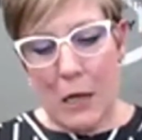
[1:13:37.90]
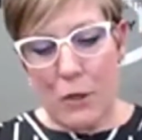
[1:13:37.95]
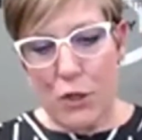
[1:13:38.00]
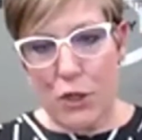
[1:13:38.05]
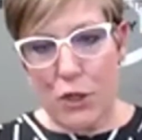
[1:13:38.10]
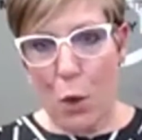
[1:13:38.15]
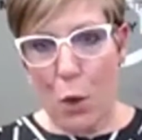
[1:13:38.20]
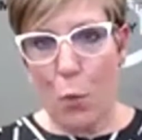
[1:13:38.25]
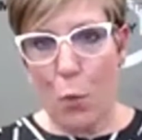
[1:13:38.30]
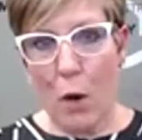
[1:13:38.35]

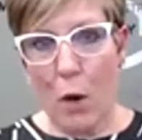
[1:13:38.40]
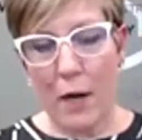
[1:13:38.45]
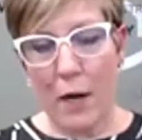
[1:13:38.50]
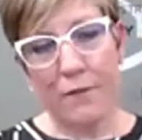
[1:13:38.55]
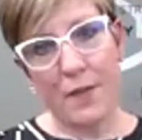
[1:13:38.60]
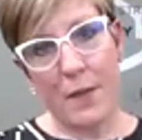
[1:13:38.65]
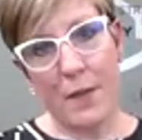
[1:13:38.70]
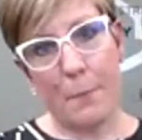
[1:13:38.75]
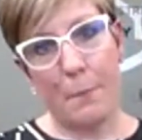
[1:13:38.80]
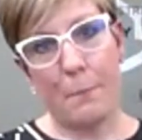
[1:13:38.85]
so one
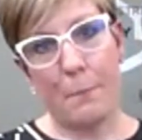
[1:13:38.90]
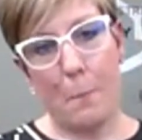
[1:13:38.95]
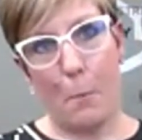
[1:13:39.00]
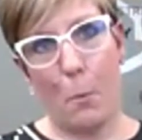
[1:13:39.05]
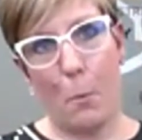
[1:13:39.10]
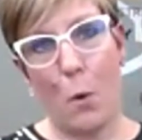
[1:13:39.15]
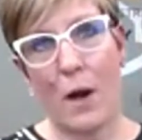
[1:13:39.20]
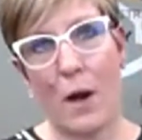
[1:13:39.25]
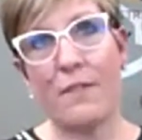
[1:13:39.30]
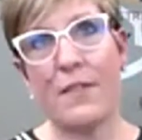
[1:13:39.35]
of the
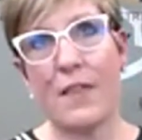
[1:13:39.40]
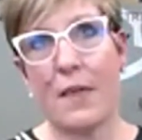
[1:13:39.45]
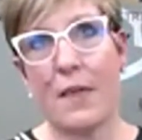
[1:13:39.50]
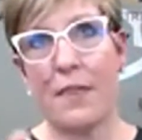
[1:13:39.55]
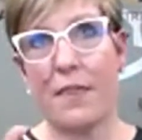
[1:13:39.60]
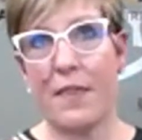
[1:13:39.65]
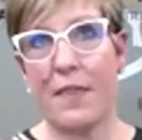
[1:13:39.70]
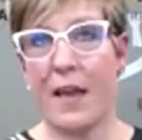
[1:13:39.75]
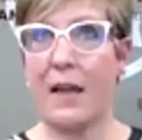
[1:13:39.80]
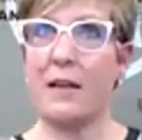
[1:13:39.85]
one of the
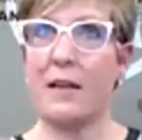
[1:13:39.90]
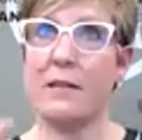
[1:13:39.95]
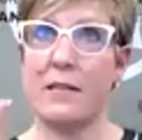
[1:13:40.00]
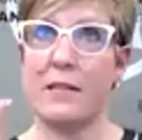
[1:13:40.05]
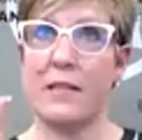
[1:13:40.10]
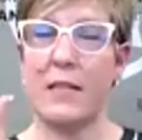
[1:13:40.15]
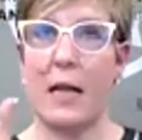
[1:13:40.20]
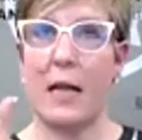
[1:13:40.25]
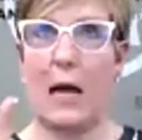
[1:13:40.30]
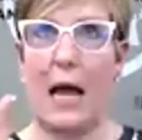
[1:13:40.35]

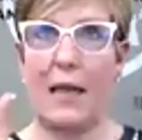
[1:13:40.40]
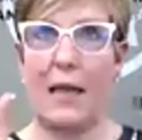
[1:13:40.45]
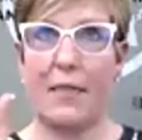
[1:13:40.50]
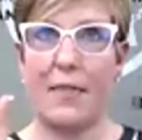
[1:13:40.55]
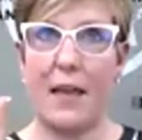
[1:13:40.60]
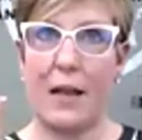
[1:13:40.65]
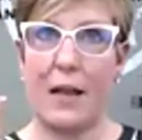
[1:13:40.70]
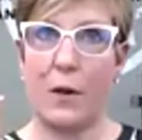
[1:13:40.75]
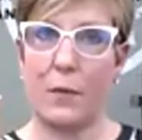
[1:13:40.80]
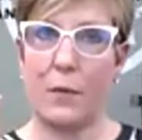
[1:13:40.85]
things I
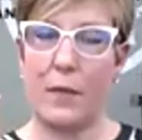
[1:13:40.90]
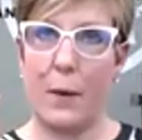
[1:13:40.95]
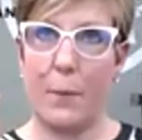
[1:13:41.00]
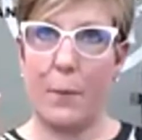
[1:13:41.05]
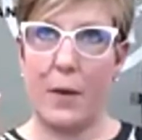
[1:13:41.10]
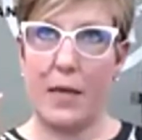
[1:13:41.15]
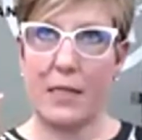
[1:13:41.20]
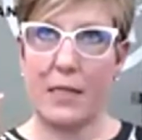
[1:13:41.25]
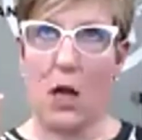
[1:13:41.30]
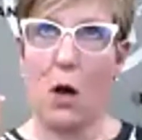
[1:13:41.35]
think that
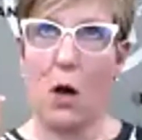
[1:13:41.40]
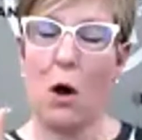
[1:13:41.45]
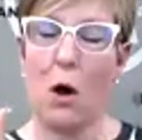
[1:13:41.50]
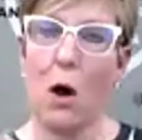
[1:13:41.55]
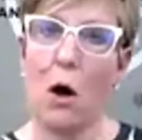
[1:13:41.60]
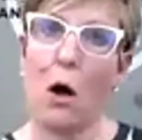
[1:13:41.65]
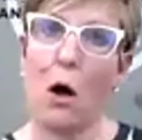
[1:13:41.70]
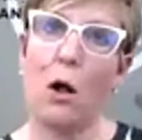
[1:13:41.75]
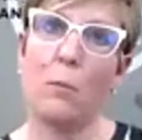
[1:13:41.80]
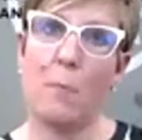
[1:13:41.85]
is a
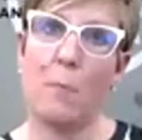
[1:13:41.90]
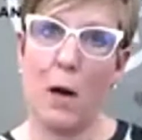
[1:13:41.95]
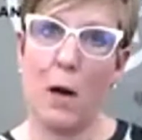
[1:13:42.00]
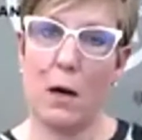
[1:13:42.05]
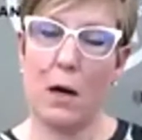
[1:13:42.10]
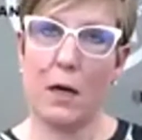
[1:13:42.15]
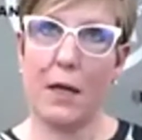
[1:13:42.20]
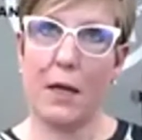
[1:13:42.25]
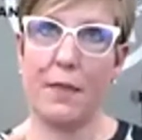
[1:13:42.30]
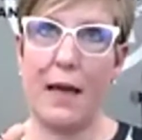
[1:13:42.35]

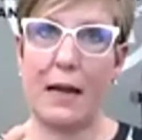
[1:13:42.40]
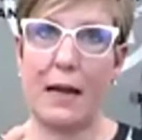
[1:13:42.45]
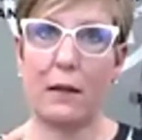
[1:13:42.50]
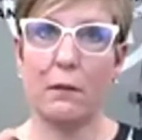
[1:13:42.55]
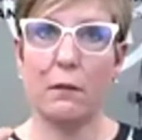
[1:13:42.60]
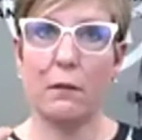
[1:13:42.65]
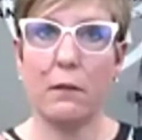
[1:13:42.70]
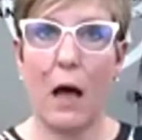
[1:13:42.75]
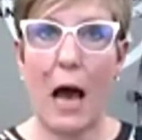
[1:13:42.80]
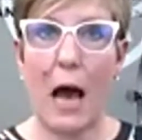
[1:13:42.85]
hallmark that a
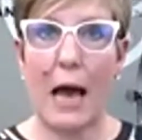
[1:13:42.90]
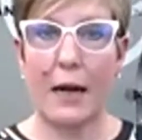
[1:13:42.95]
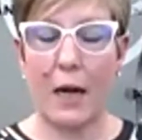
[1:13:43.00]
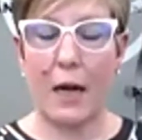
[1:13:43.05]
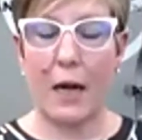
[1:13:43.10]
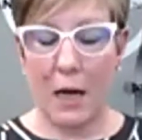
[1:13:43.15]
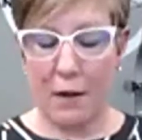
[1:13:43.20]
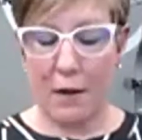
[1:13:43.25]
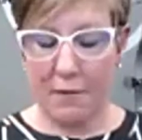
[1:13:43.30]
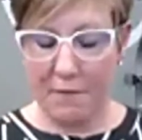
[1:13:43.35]
lot
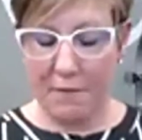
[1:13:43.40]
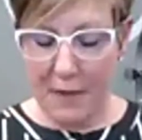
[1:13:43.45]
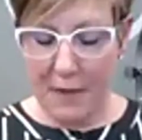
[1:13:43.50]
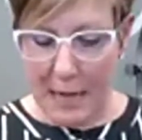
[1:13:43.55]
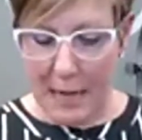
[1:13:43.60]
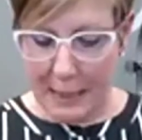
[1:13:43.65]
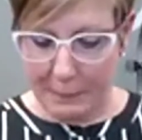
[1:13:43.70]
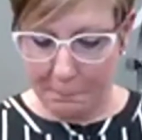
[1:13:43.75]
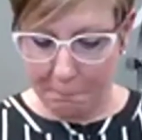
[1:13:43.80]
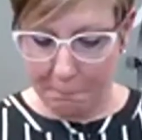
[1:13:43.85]
of
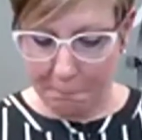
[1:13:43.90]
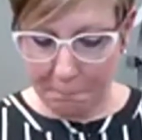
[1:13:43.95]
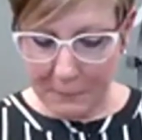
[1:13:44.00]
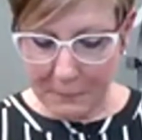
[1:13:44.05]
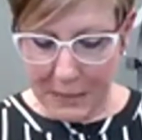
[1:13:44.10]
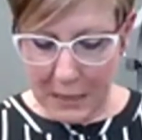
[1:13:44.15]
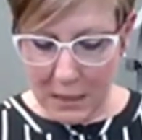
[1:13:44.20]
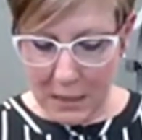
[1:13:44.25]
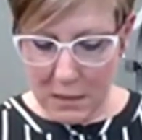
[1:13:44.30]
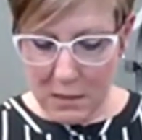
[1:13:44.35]
um,
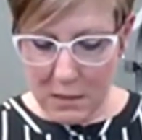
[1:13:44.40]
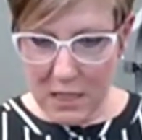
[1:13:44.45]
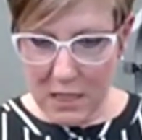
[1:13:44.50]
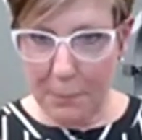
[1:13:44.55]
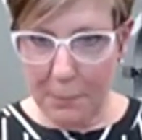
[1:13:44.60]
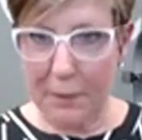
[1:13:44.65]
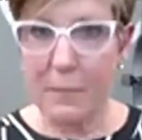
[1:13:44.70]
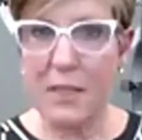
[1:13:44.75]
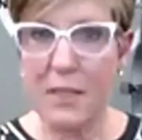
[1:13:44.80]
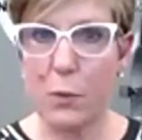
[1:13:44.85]

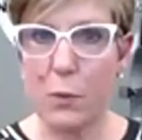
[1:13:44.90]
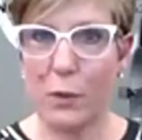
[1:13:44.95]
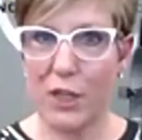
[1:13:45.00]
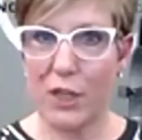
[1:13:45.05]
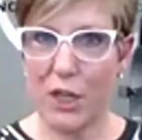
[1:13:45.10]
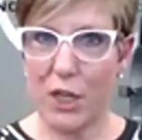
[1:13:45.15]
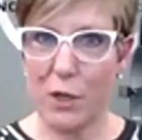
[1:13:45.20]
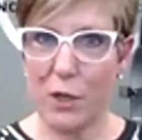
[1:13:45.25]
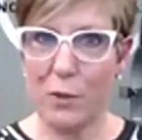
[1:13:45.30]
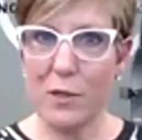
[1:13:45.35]
supplements will
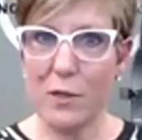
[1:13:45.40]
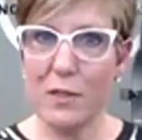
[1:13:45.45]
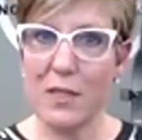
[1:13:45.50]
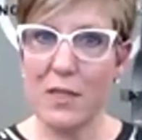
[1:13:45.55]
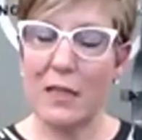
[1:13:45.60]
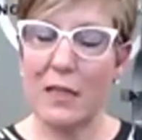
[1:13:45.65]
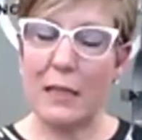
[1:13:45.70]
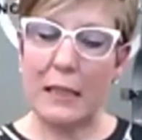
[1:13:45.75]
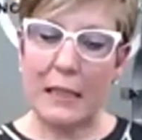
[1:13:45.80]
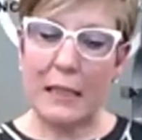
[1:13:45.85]

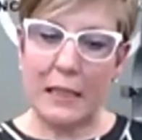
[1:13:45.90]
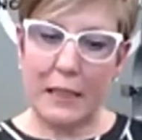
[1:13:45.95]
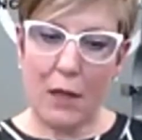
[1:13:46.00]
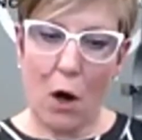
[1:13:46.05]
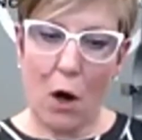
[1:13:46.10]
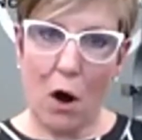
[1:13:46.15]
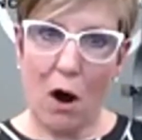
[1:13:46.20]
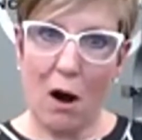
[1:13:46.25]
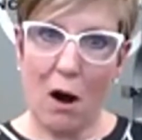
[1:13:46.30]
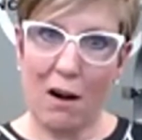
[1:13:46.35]
use
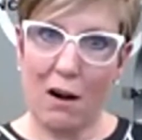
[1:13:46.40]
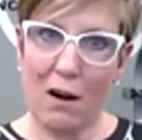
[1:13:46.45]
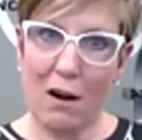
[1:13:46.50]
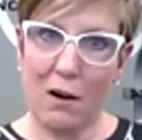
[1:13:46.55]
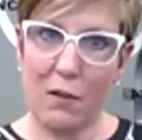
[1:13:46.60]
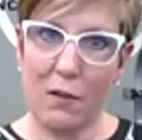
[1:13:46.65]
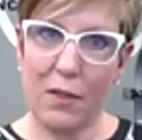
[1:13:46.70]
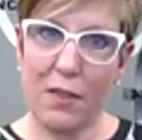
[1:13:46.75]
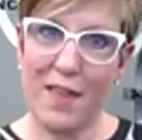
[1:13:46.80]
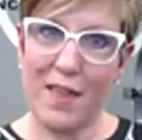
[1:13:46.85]

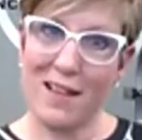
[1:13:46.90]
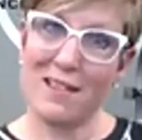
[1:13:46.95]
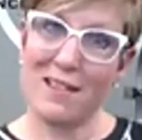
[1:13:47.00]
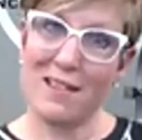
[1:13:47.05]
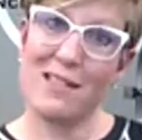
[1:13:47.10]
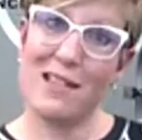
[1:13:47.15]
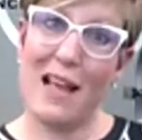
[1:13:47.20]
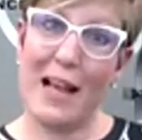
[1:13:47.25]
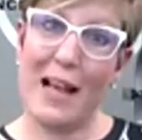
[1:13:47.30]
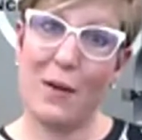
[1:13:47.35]
are
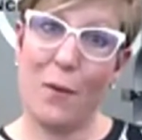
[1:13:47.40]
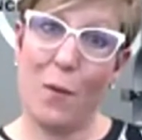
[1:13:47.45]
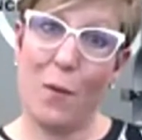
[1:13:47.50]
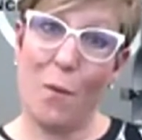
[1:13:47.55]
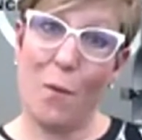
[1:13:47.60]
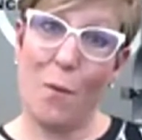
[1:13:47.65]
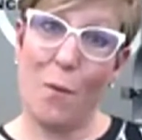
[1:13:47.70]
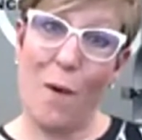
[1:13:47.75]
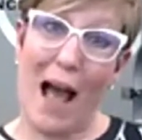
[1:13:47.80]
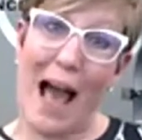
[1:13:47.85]
things like
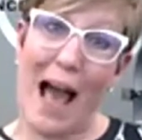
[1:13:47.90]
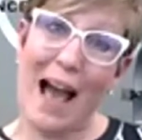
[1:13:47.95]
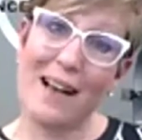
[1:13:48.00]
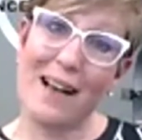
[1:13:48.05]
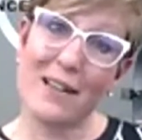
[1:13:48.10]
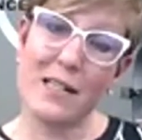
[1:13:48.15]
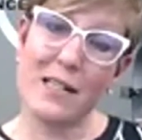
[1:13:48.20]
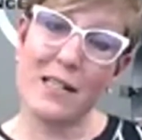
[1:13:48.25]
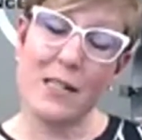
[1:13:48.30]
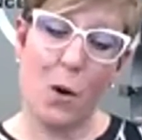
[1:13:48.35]

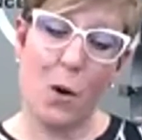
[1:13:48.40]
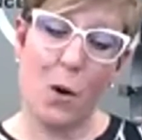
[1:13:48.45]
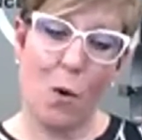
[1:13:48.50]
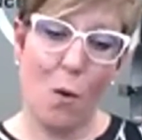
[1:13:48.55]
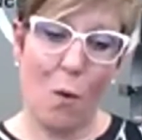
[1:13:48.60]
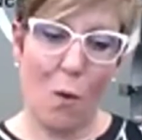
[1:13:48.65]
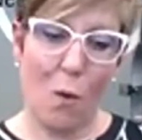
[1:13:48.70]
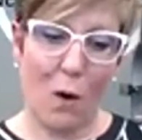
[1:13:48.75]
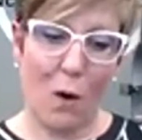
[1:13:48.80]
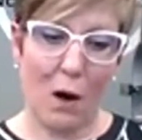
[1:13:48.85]
wax
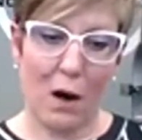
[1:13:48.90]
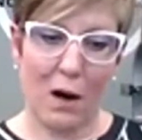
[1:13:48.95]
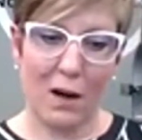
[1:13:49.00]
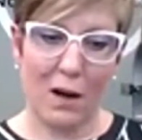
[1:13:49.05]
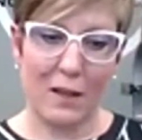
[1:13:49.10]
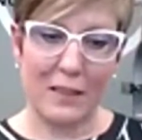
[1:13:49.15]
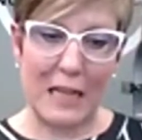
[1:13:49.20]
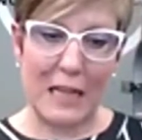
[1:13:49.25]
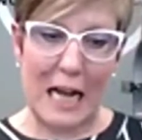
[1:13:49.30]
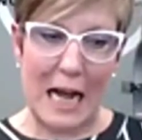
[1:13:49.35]

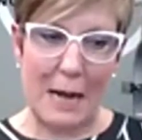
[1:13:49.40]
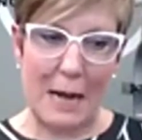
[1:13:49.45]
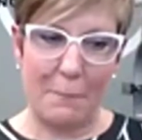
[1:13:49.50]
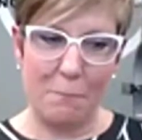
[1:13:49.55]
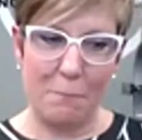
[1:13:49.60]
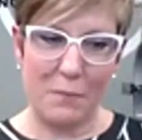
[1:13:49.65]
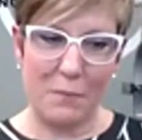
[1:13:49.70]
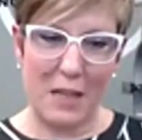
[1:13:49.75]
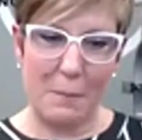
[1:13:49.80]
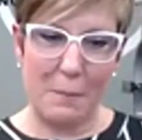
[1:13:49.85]
or
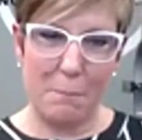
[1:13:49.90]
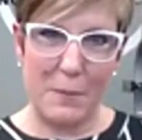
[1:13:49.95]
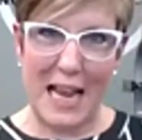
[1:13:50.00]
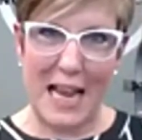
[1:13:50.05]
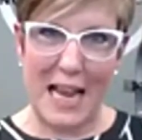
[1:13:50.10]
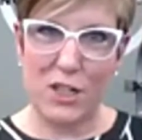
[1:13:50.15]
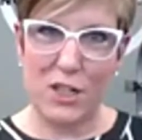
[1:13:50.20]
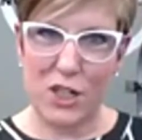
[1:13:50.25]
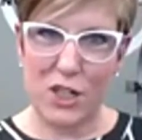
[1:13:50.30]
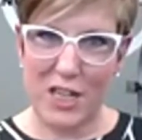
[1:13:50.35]
um,
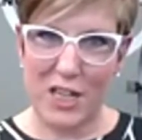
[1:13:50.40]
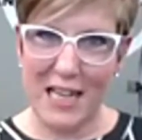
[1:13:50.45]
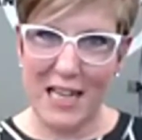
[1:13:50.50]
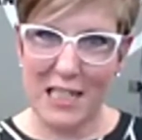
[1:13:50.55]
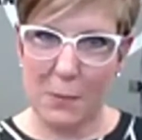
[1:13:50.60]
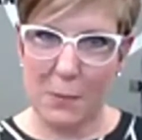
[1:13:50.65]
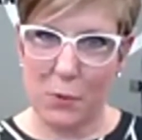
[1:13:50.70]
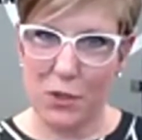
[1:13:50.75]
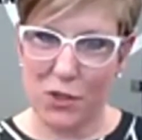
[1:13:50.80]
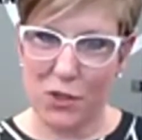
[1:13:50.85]
BHT
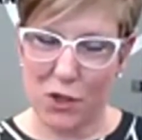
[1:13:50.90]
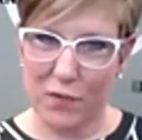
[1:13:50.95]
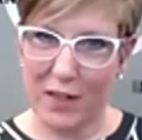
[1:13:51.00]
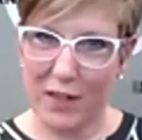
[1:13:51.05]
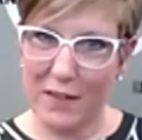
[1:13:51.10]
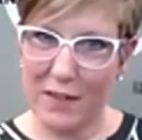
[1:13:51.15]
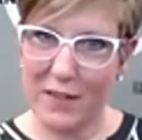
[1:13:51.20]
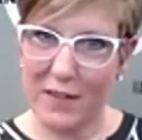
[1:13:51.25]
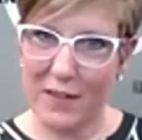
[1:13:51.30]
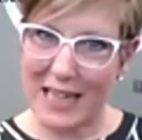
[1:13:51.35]
as a
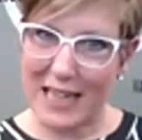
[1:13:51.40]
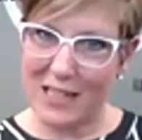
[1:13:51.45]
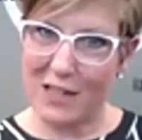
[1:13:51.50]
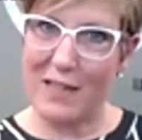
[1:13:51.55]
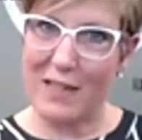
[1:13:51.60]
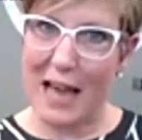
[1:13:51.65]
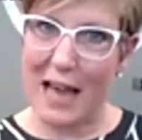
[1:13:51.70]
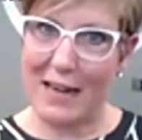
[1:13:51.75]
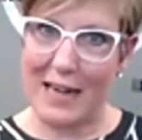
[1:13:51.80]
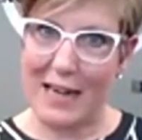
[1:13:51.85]
preservative and things
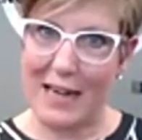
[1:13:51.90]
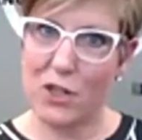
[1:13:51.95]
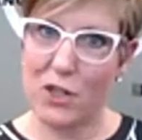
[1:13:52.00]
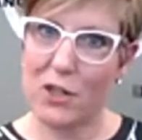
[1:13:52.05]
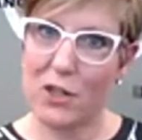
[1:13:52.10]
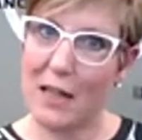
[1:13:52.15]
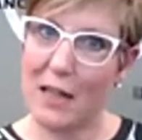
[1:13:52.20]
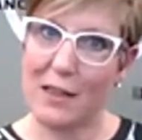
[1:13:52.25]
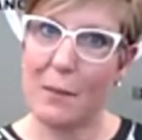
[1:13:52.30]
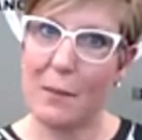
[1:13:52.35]
of that
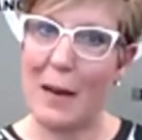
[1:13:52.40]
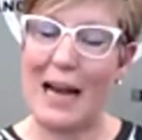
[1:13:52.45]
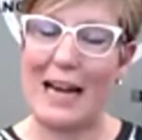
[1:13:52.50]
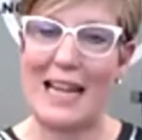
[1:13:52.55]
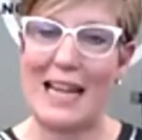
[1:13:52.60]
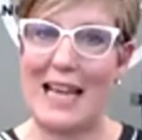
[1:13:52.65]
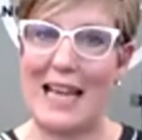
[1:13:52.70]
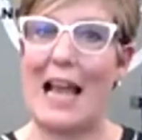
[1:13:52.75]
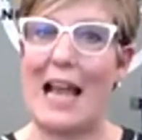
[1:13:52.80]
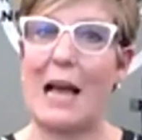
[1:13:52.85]
nature that the
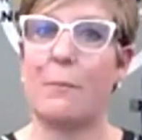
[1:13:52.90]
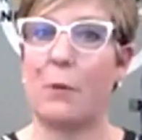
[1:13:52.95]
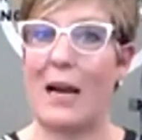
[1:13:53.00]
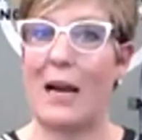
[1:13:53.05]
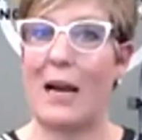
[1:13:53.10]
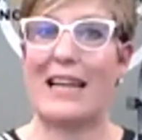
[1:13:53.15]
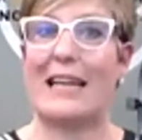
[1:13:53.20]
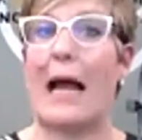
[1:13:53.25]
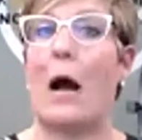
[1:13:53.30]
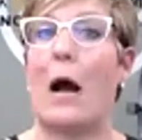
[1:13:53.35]
body can't
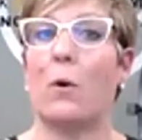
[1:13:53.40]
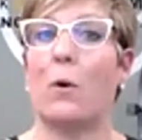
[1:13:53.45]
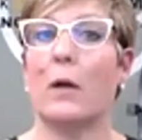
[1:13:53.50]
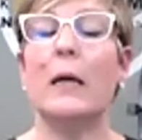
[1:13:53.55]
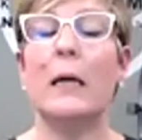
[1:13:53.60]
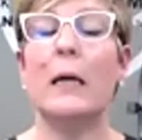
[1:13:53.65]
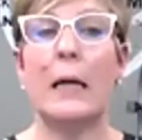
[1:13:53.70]
break down.